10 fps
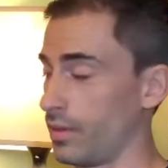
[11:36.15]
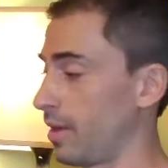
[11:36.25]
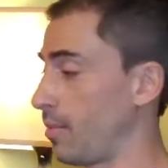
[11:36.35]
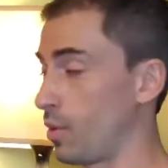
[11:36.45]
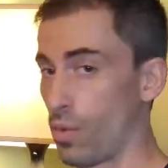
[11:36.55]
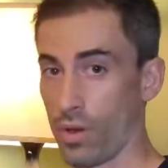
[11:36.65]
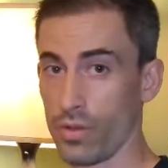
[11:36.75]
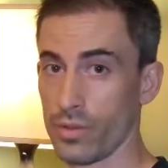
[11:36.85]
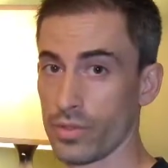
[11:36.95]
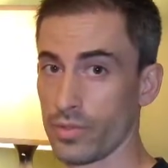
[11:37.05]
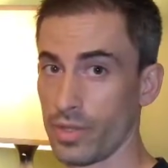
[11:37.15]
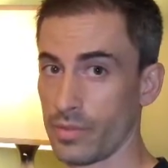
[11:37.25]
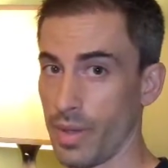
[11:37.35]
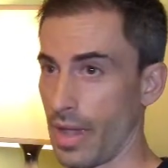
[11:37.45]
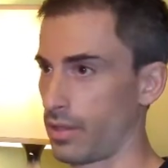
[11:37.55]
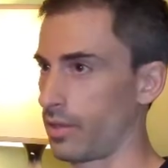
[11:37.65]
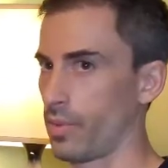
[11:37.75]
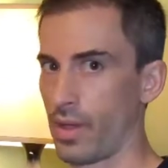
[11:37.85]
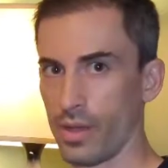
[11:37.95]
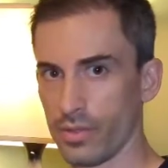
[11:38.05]
I'm going to want all those things back, like
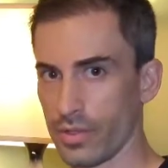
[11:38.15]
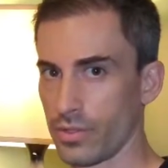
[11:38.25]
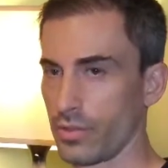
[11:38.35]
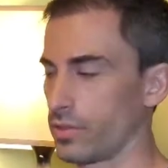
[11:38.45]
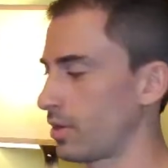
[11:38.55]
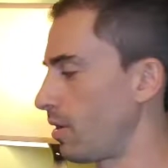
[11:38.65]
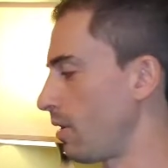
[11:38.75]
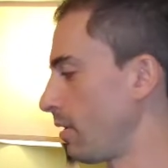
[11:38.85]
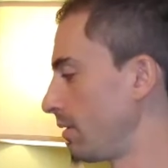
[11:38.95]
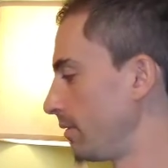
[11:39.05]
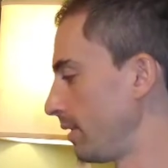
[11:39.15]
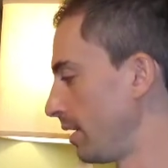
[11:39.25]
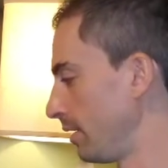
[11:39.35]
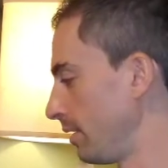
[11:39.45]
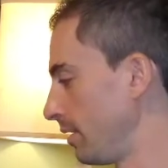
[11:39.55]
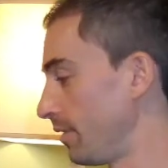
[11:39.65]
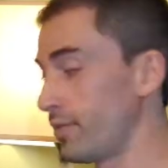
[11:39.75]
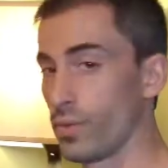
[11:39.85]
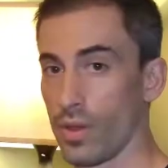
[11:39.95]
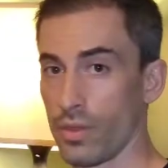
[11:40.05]
my health insurance card and a
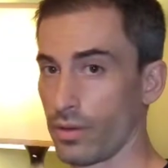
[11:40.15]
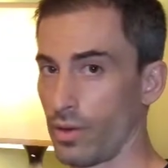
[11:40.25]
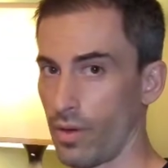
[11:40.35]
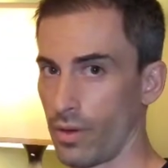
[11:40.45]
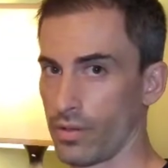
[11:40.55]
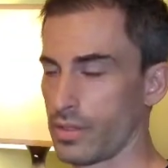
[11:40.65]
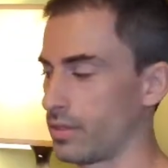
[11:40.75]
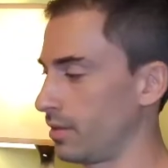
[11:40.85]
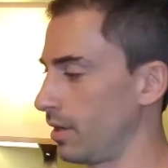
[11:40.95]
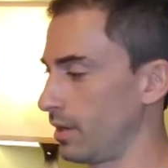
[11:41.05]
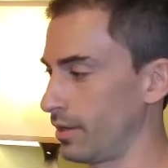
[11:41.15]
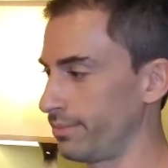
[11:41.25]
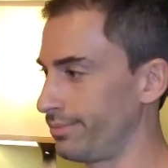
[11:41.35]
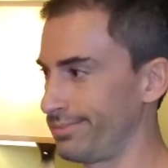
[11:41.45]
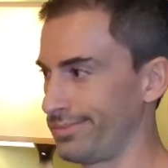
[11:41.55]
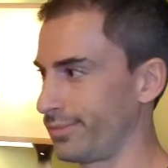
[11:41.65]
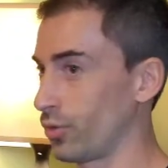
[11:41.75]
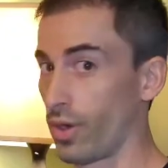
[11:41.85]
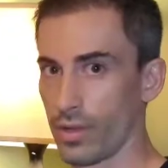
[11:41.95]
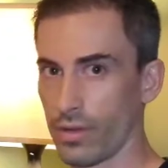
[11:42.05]
few other cards,
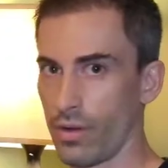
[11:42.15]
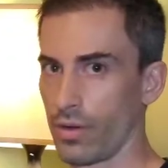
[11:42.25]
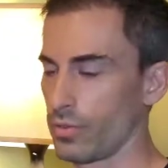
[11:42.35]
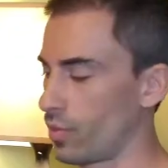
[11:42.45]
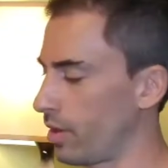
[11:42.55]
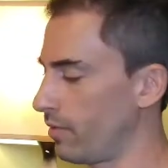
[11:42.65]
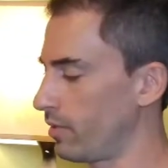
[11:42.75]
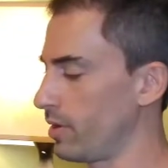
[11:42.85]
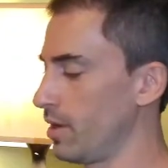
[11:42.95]
credit cards, whatever.